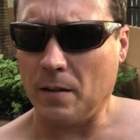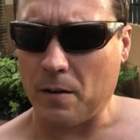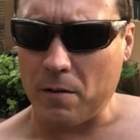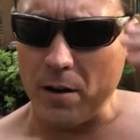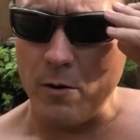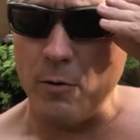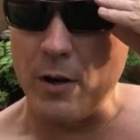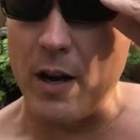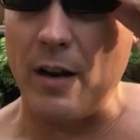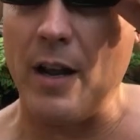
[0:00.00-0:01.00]
All right, here we
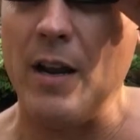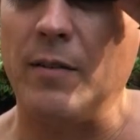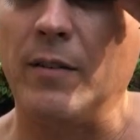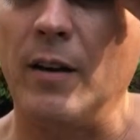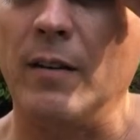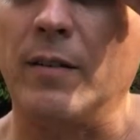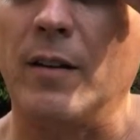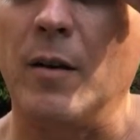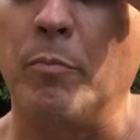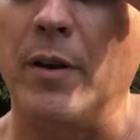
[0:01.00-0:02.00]
got Ace
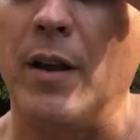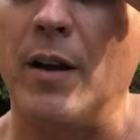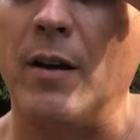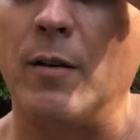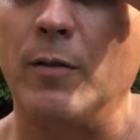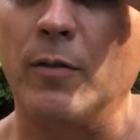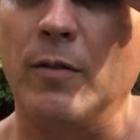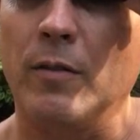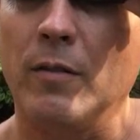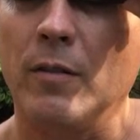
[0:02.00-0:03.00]
Toxic up in the house.
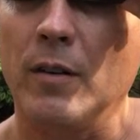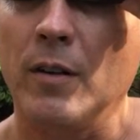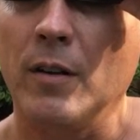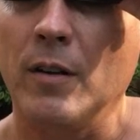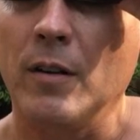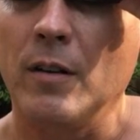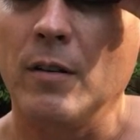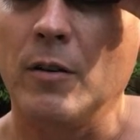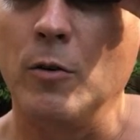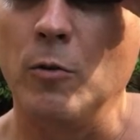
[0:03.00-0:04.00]

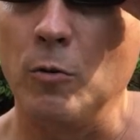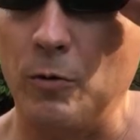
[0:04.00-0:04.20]
Cool